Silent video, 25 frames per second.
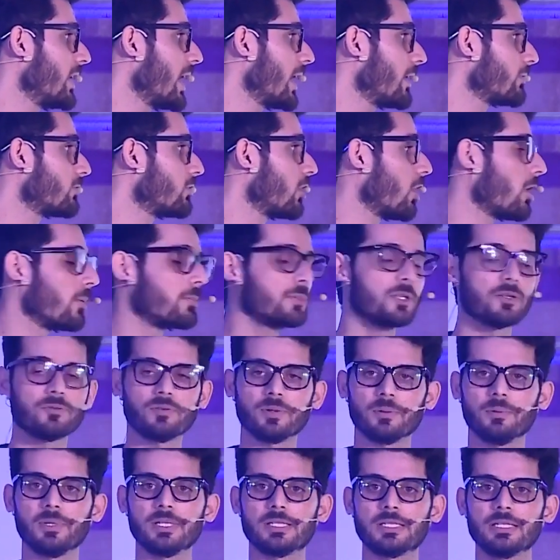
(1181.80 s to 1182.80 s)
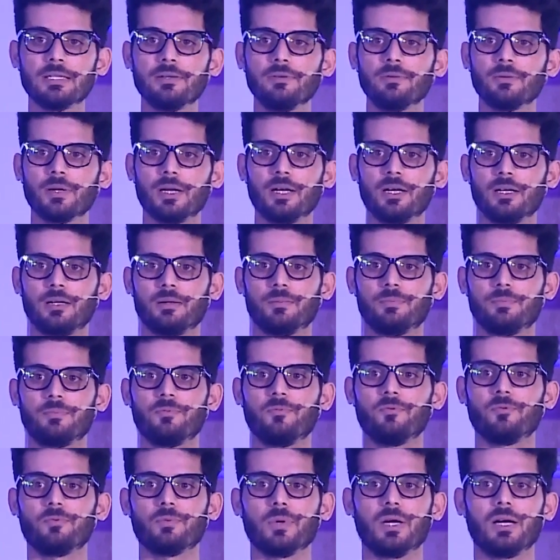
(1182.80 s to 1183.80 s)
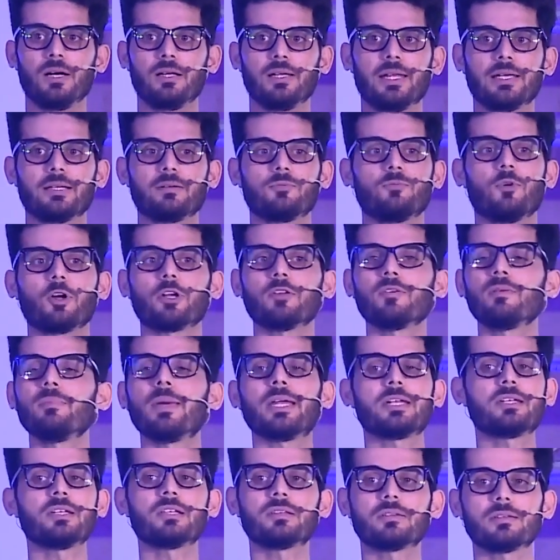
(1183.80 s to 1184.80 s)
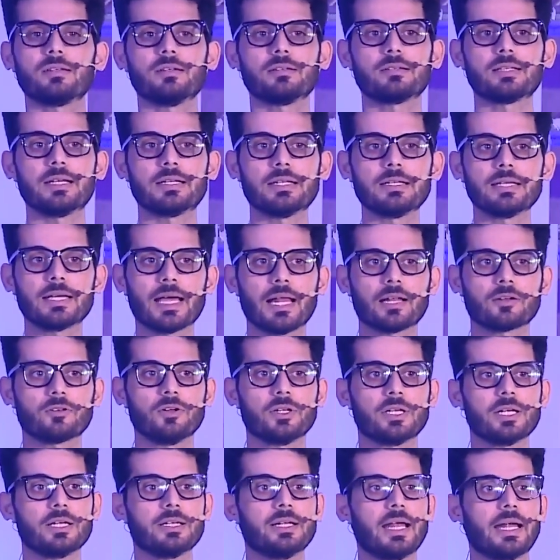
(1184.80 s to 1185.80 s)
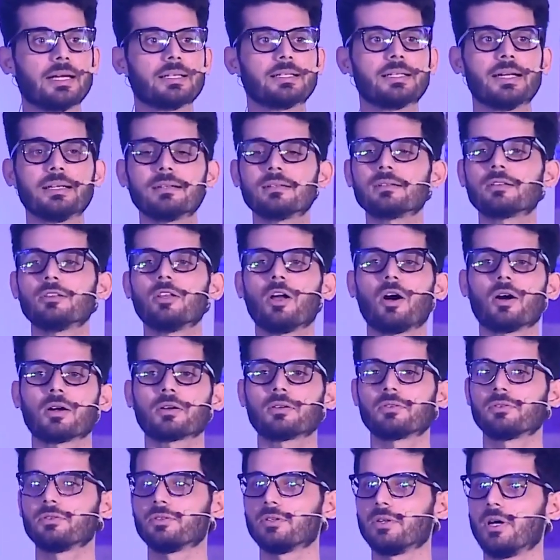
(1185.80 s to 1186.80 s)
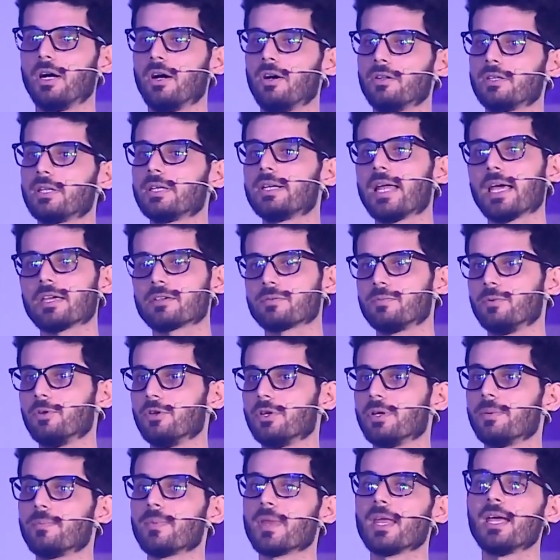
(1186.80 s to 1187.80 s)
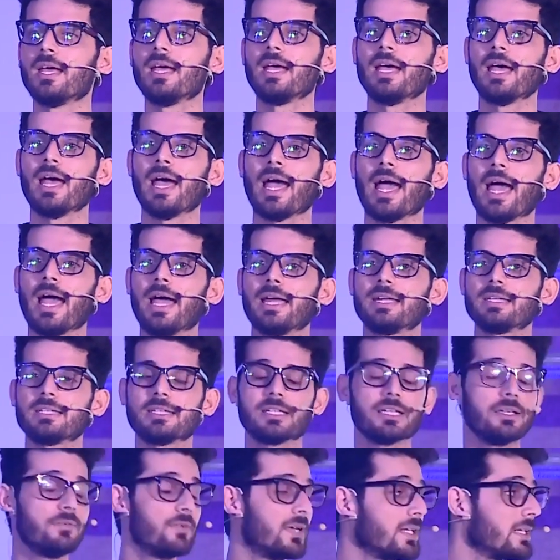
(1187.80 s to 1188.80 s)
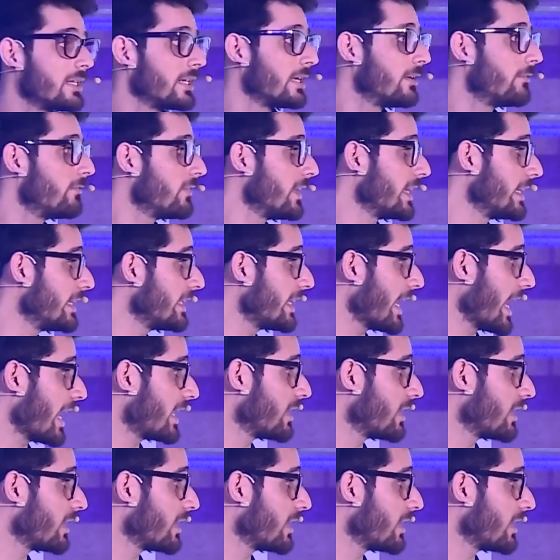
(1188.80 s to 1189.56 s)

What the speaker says: we have the observability. Like whatever metrics is getting calculated, that gets logged on the dashboard. And even if any